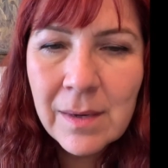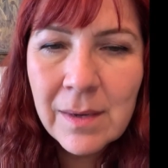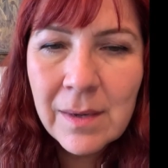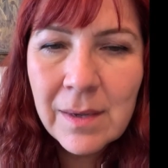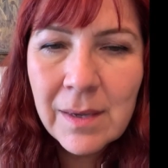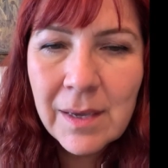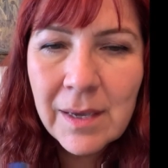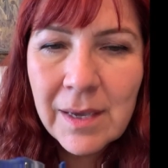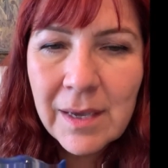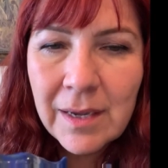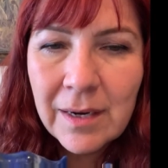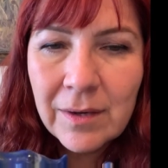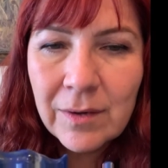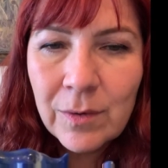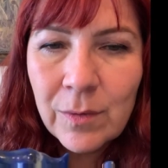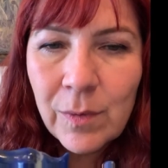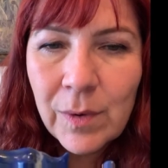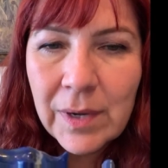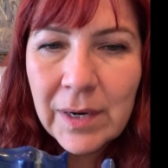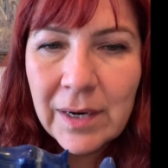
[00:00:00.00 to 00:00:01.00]
And
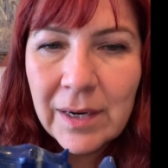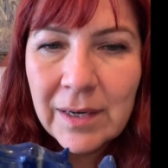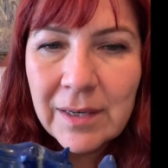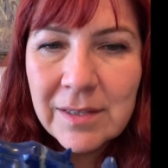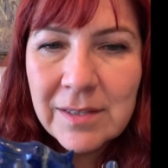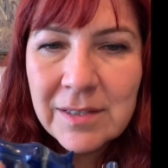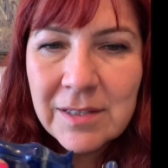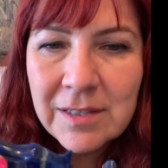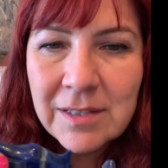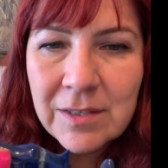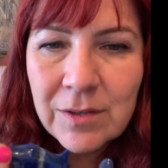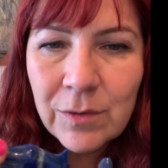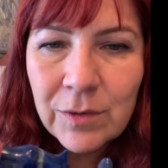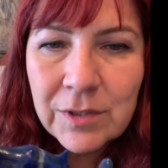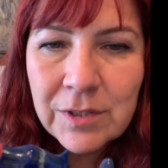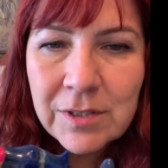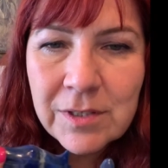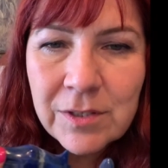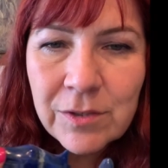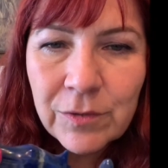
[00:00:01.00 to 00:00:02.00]
Quanon is this
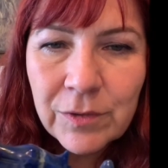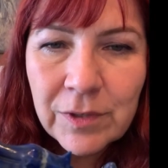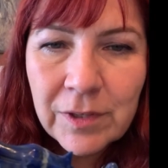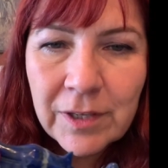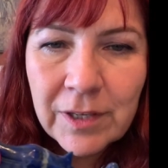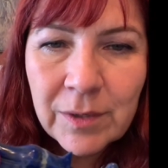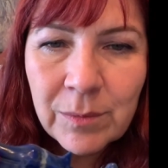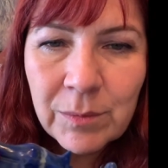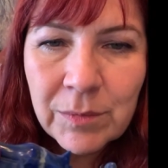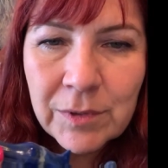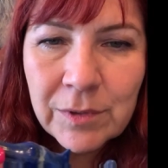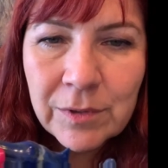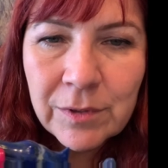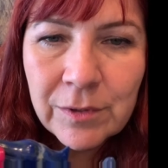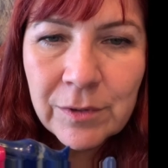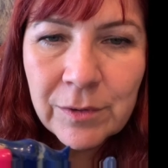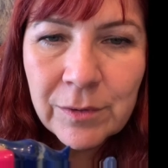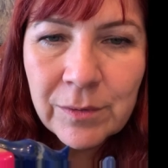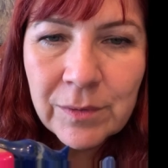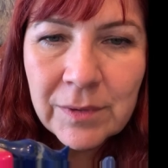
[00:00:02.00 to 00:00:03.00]
gorgeous cerulean
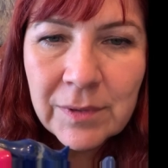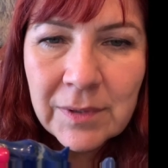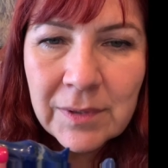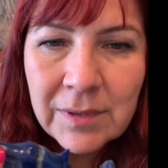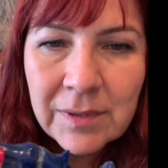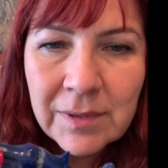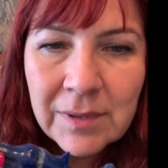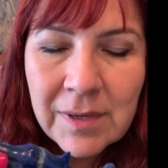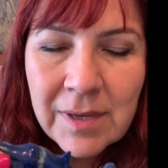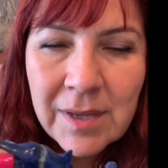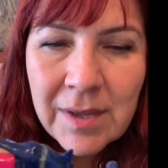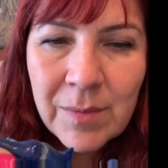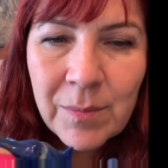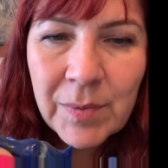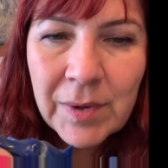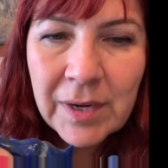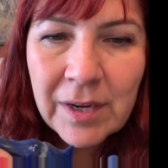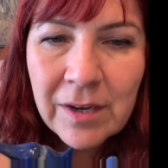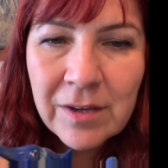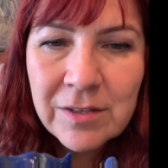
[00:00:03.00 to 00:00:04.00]
blue.
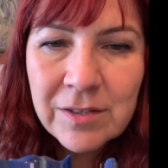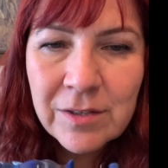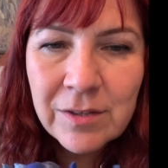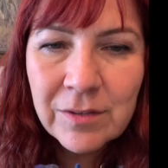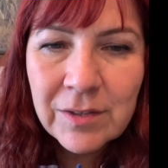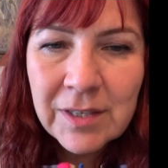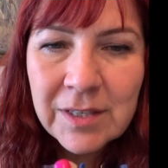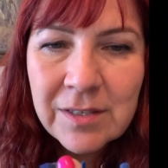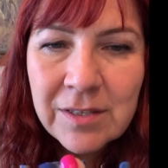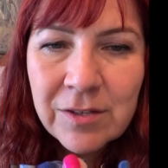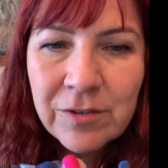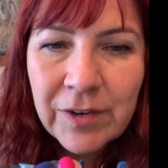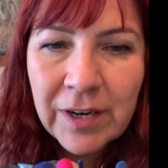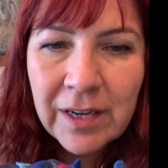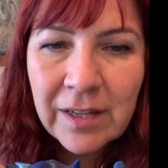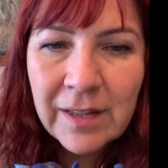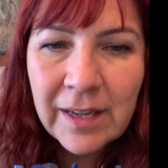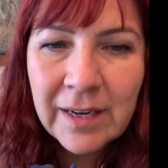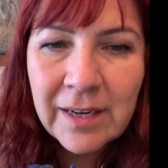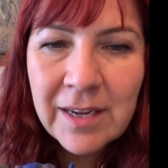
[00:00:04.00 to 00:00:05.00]
But he also does
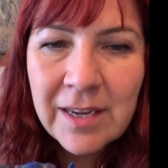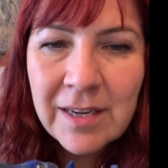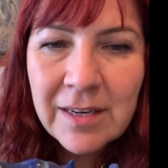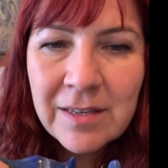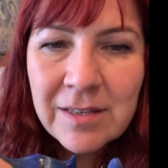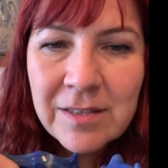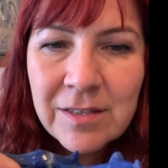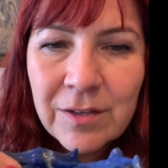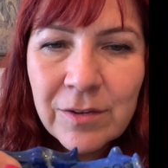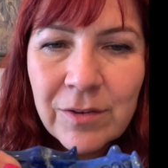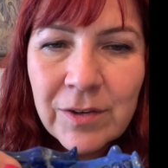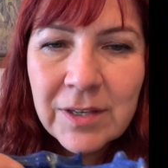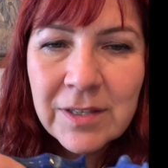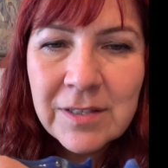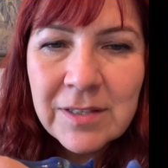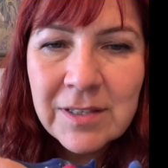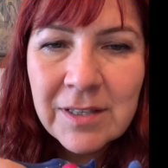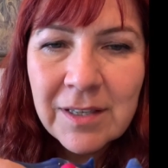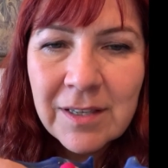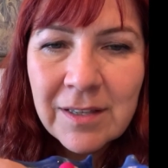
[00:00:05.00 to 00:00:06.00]
strike lightning, so you can
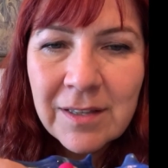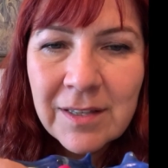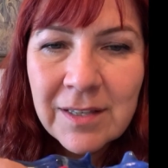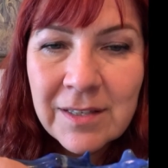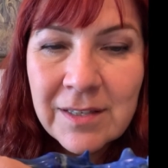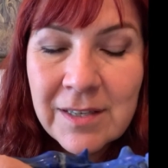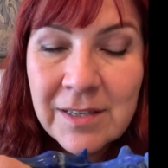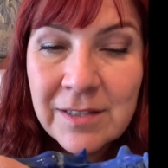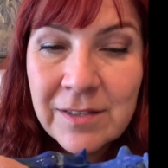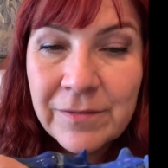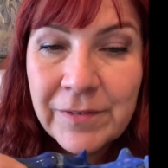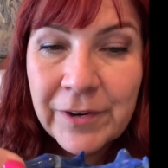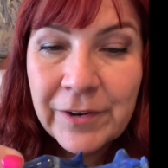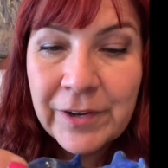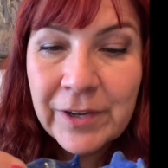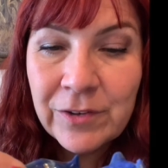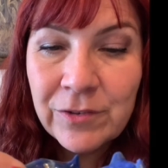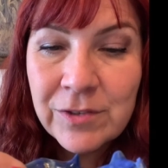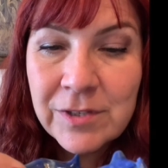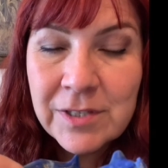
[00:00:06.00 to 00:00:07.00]
see that it's very
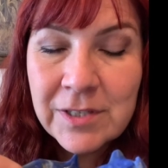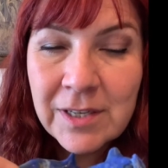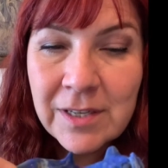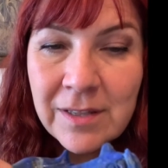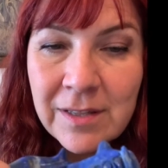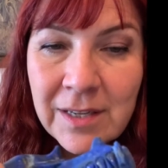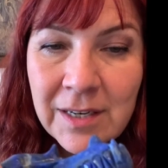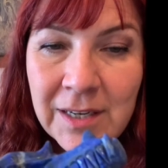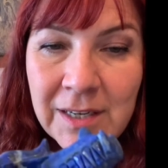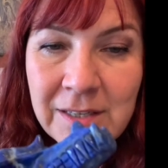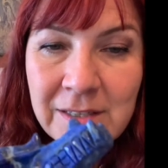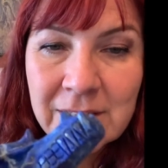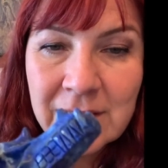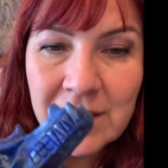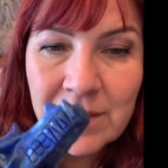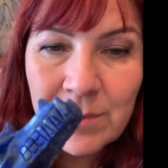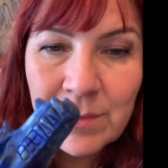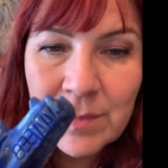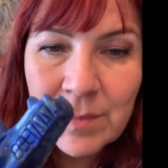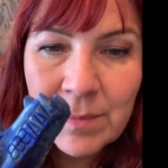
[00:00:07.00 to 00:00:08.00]
interesting that he
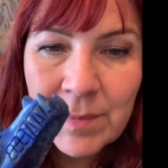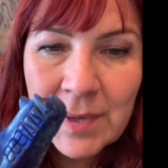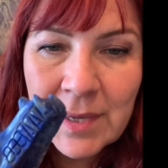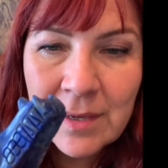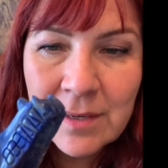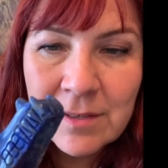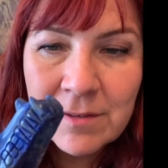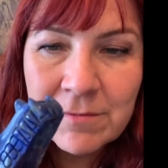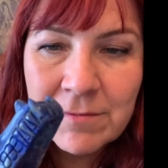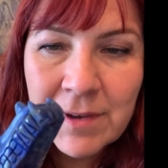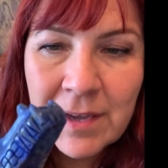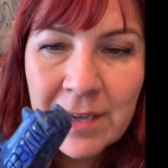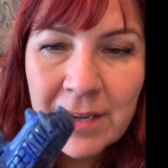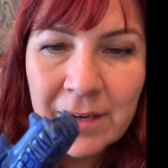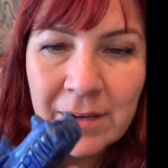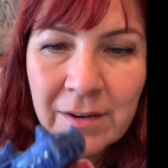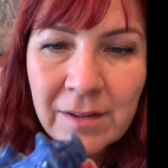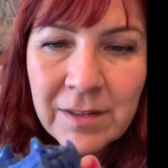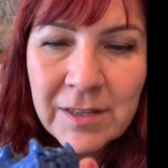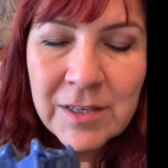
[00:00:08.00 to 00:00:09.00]
sent me to
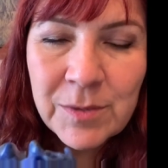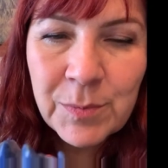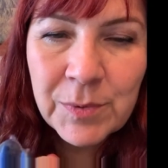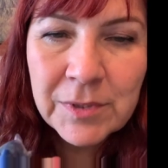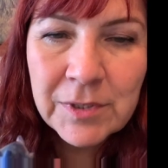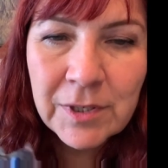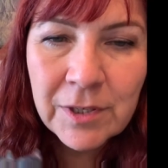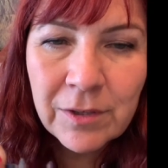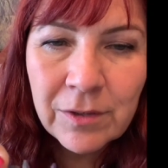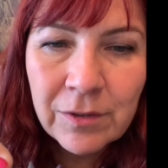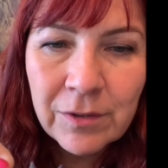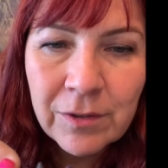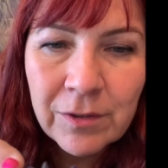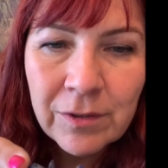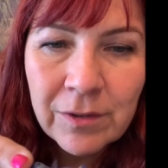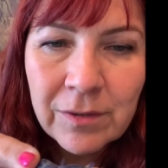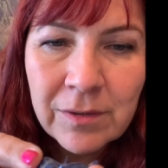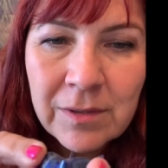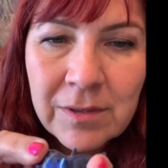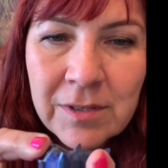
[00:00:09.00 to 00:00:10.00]
find this
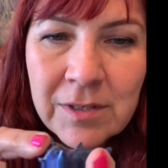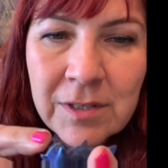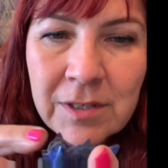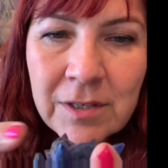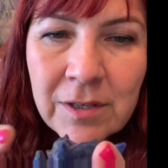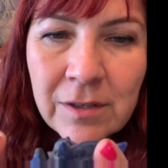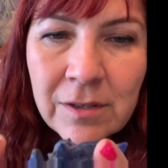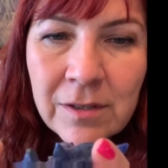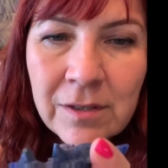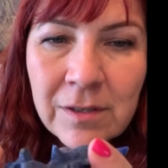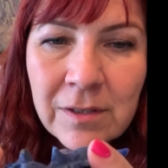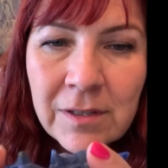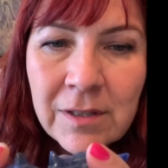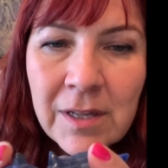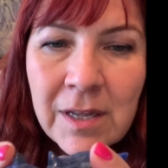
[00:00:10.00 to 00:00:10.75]
particular skull,